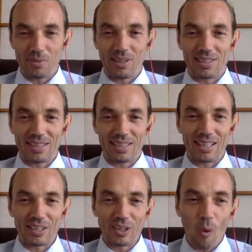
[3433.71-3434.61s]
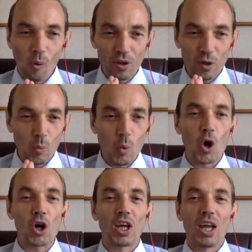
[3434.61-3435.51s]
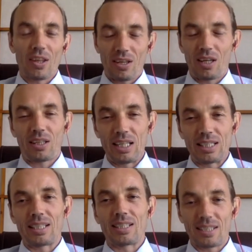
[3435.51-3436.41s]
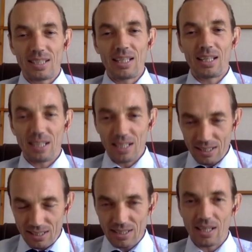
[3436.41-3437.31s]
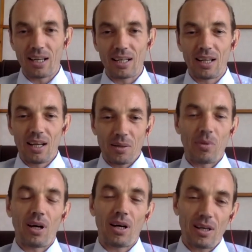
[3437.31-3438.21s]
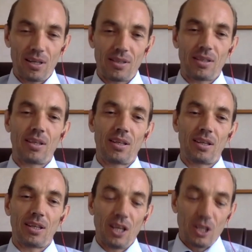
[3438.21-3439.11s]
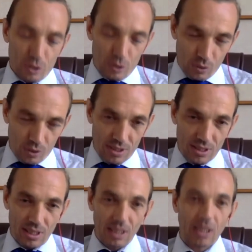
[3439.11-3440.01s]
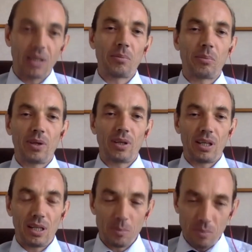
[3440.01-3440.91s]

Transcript: Basically, all the work that is unseen is done by the sourcing company,